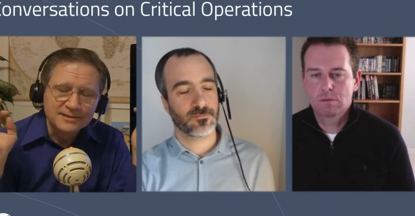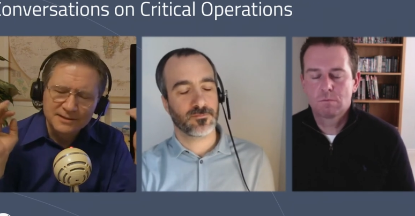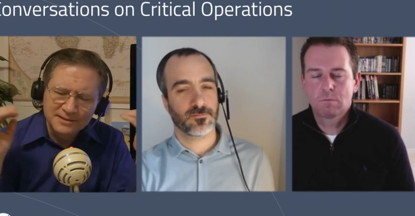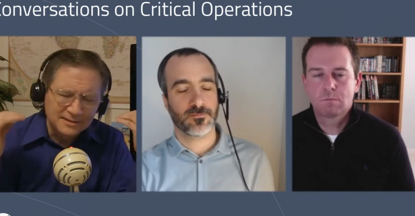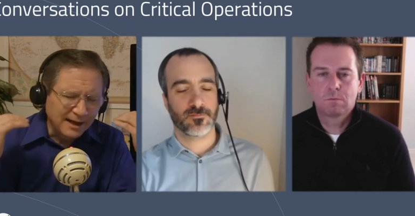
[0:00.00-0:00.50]

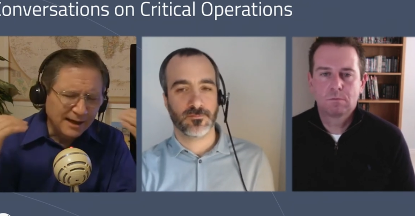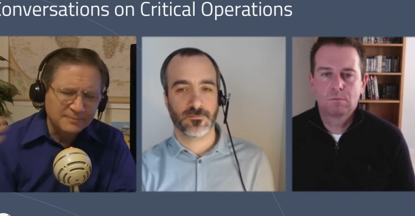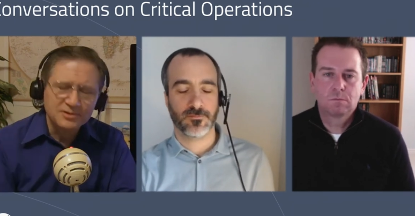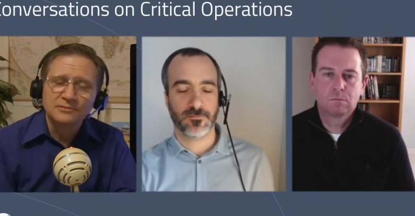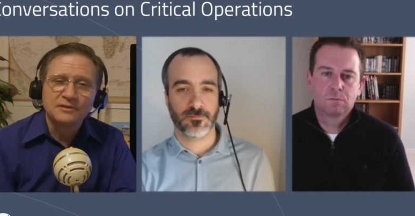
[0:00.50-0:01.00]
Speaker 1: just
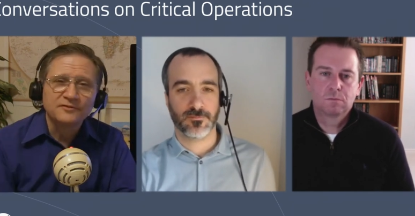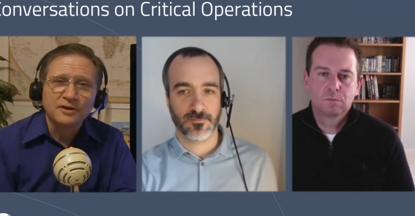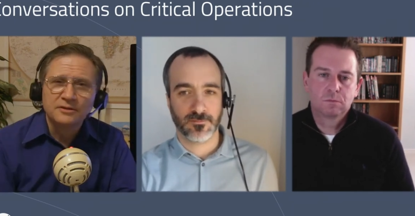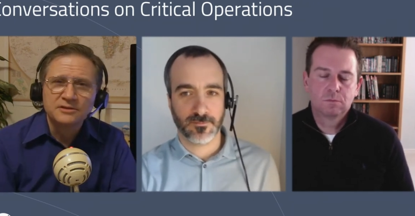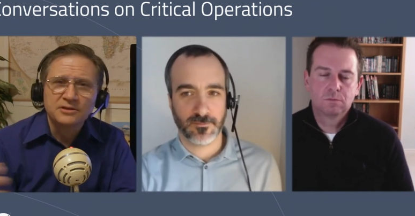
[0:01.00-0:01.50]
absolutely
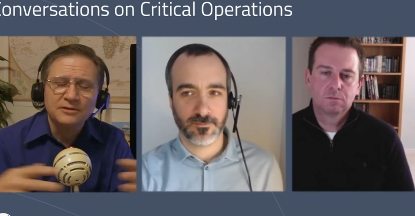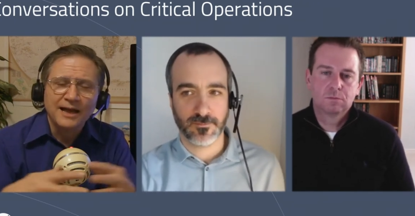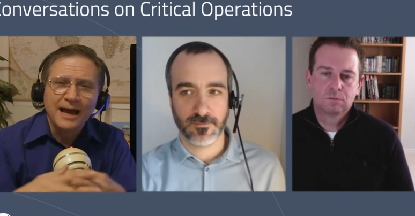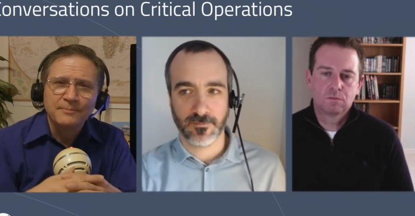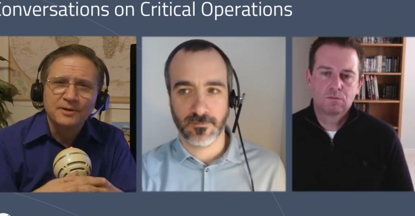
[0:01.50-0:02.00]
fall into your
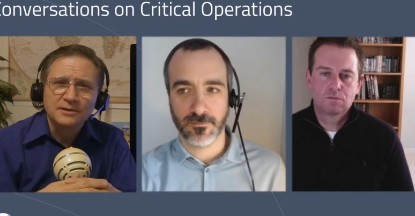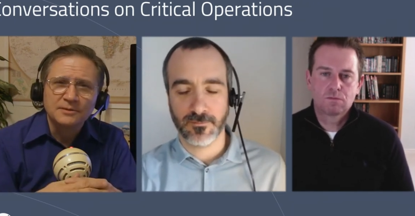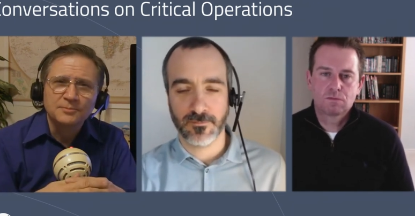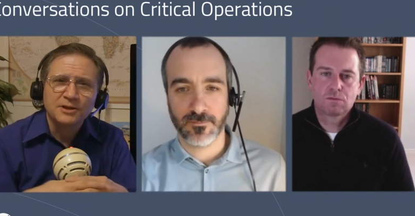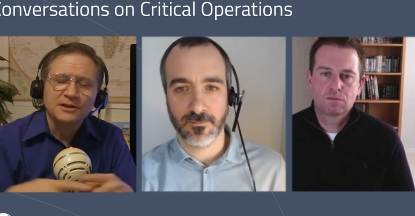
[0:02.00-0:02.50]
lap,
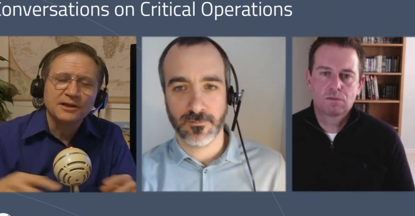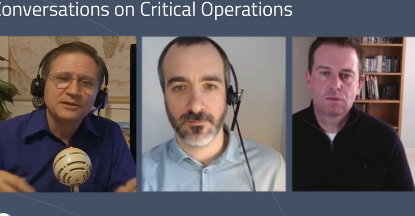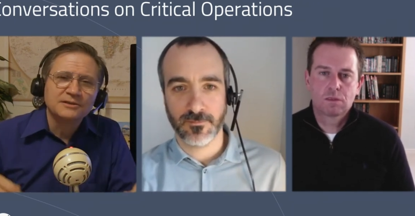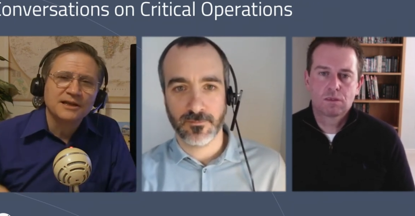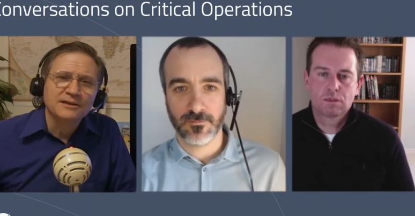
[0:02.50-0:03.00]
completely
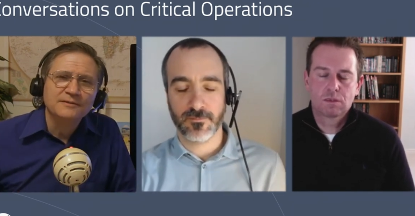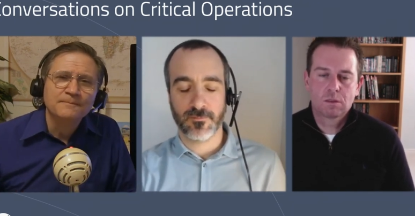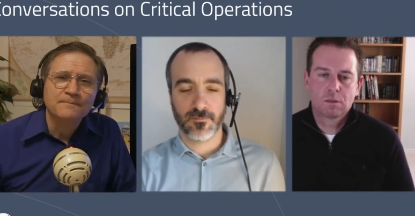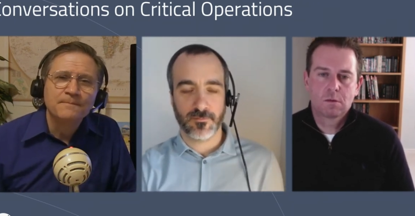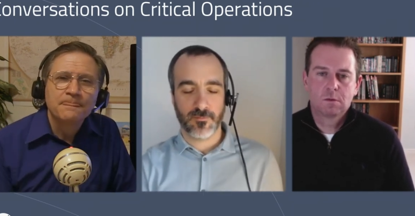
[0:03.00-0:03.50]
unintended?
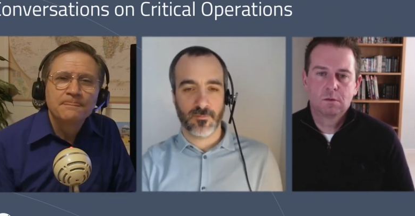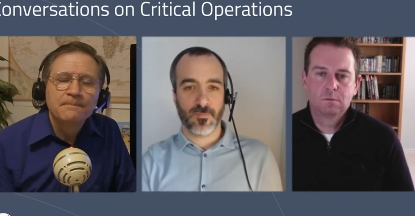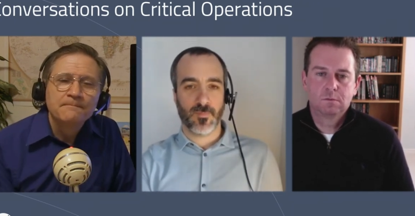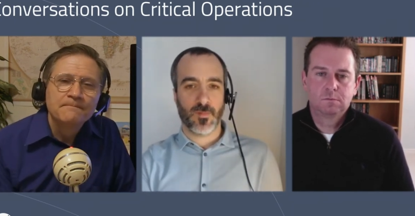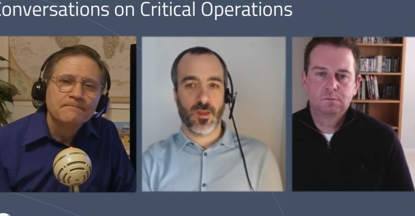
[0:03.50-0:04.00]

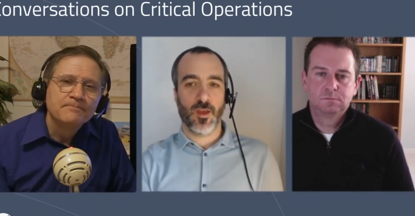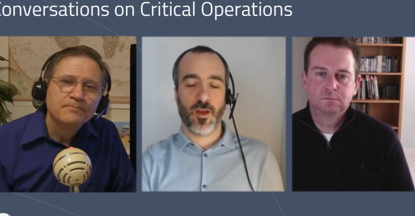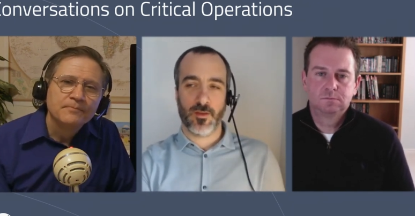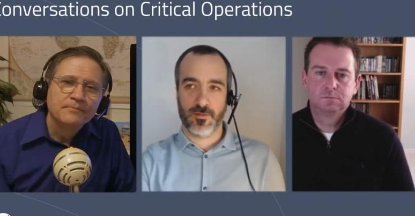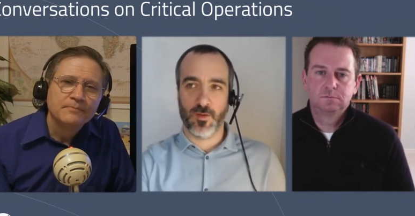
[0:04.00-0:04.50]

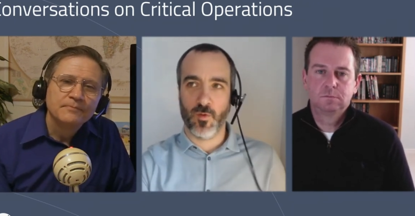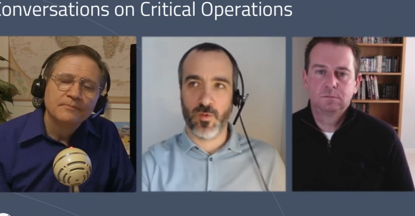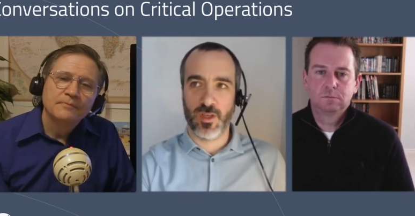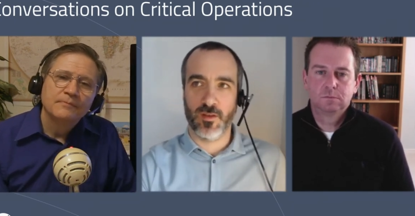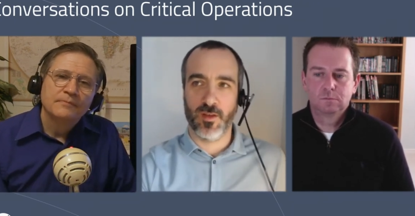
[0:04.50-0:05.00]
Speaker 2: I think when
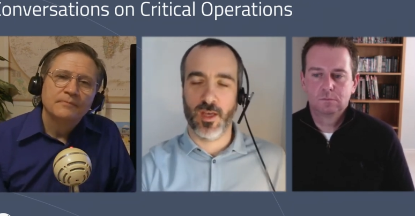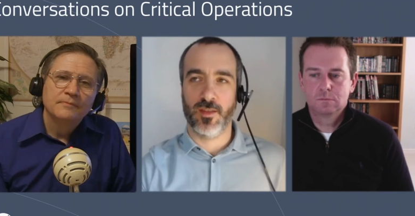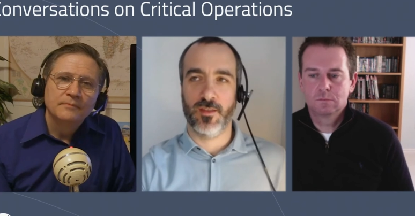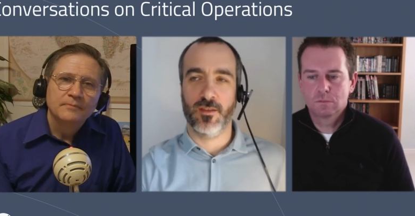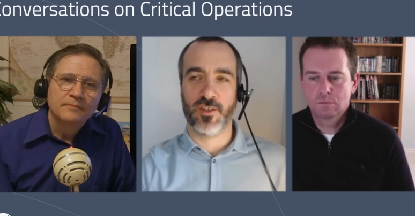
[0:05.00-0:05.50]
the
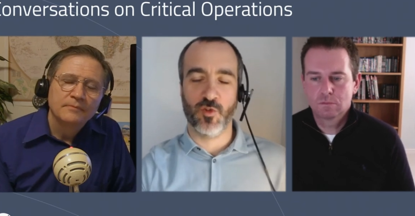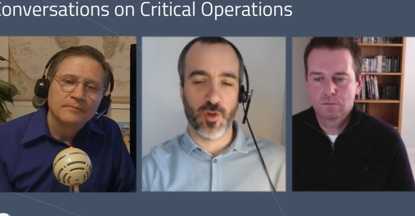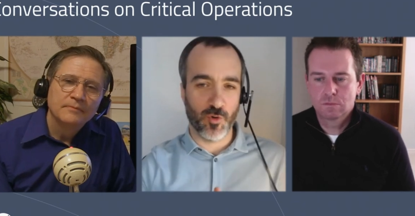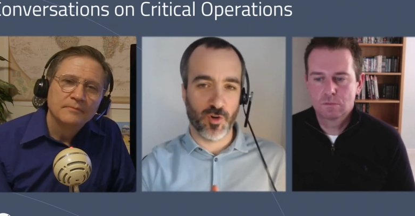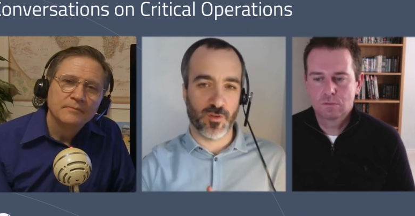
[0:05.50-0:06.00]

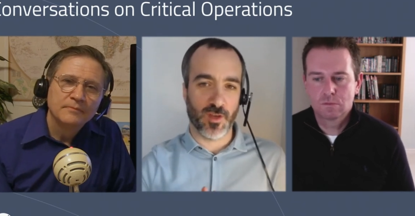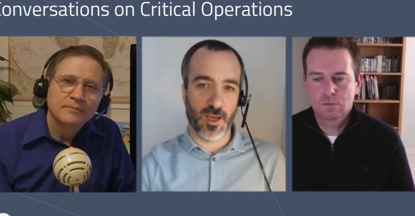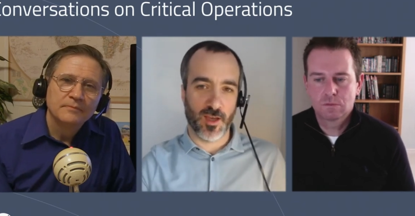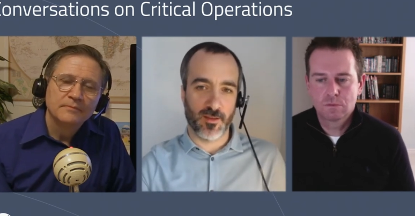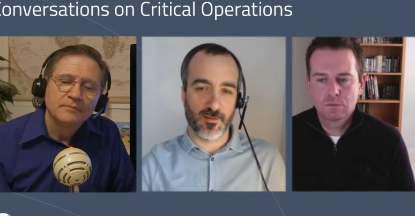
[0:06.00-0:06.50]

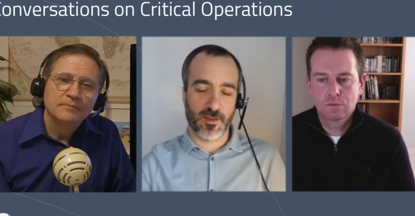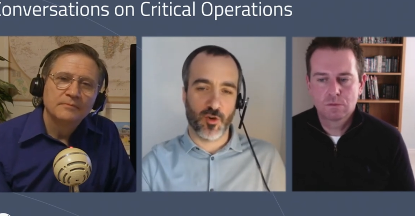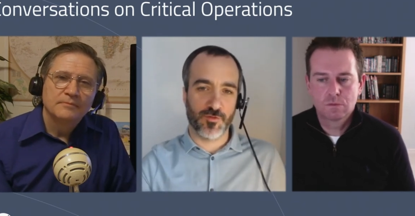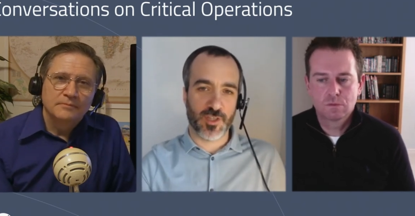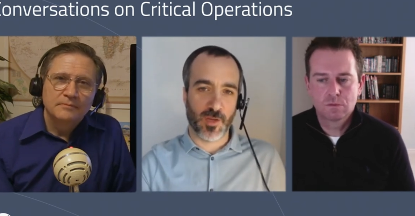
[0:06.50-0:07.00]
storyboard
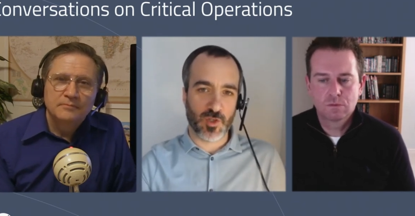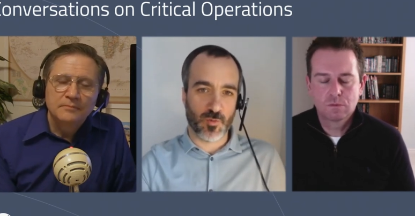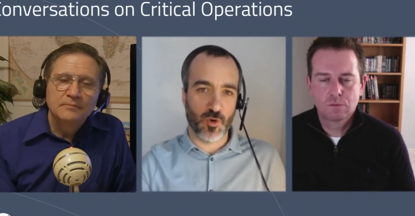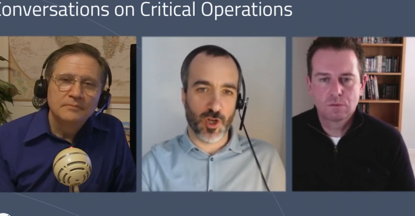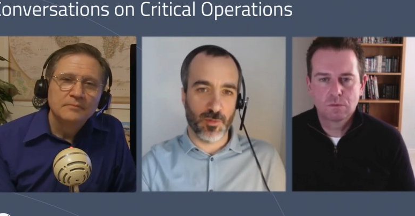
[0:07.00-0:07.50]
concept
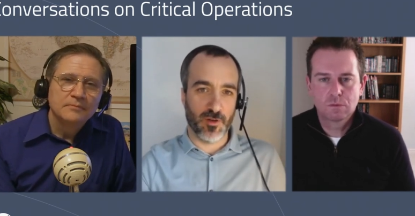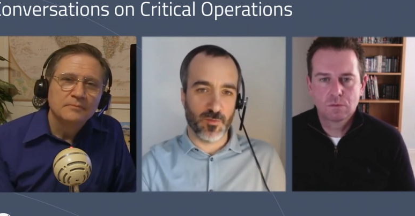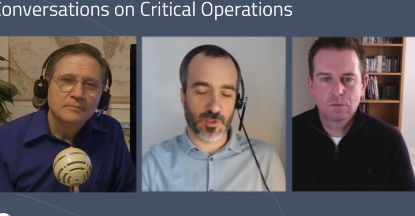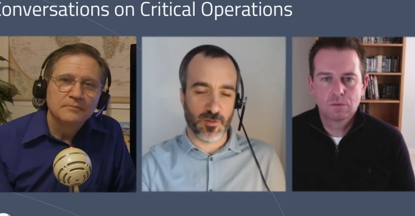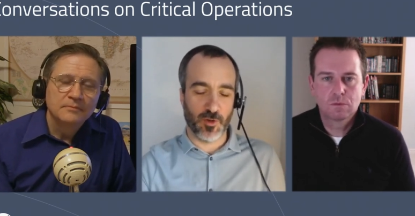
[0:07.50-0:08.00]
we spoke
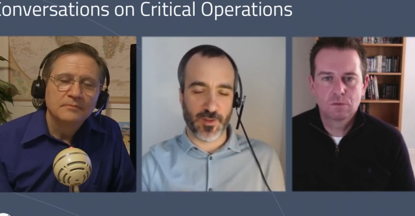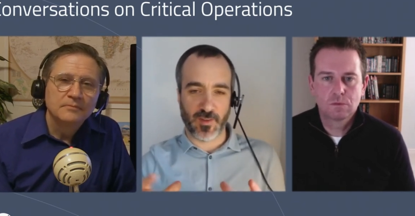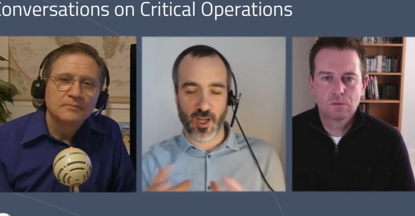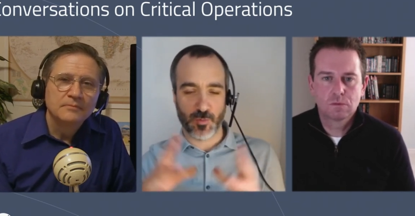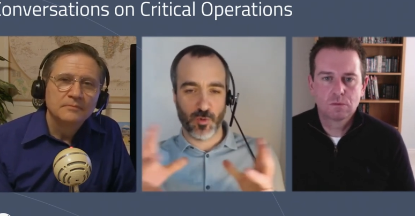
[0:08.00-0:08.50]
above was to build
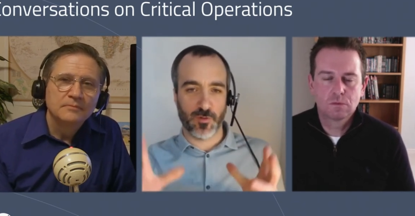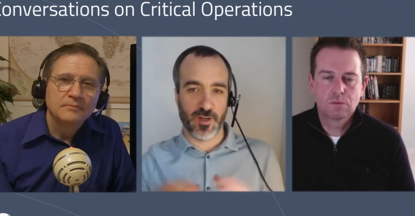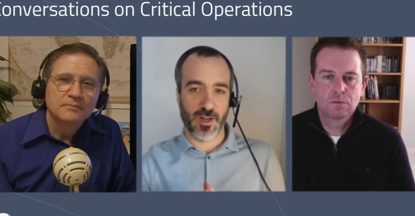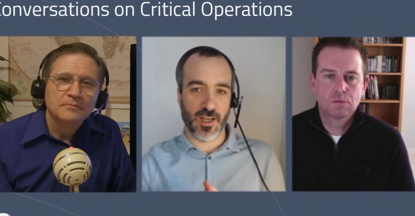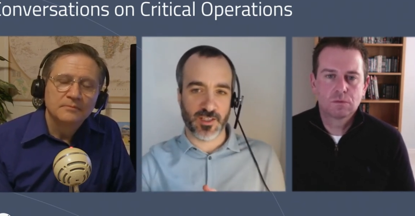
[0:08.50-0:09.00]
a dashboard
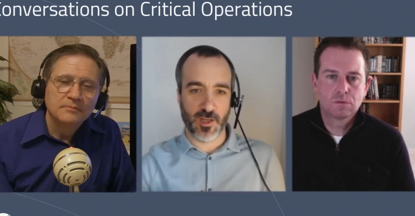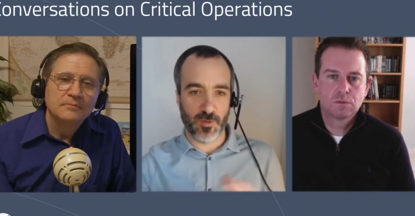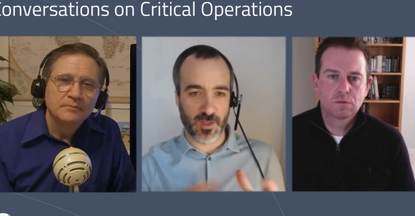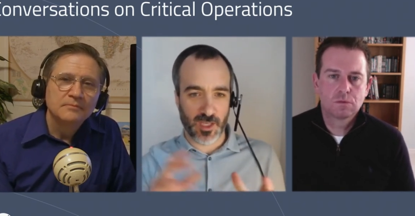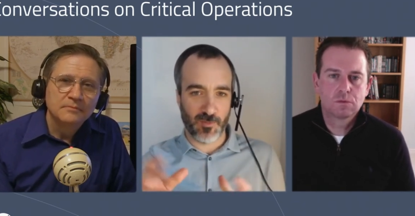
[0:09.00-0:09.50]
for an asset
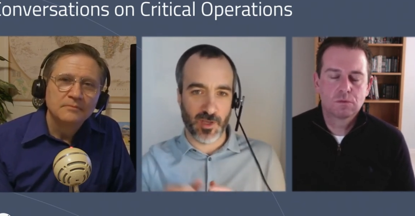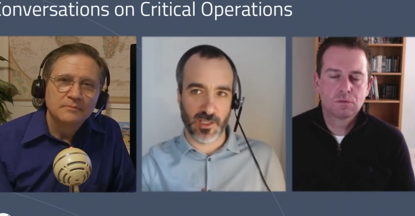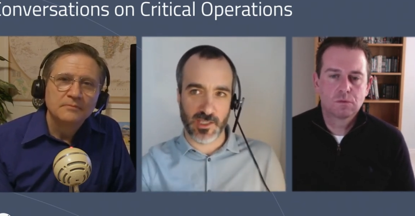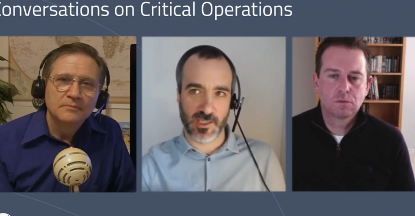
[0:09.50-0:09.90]
with the KPIs,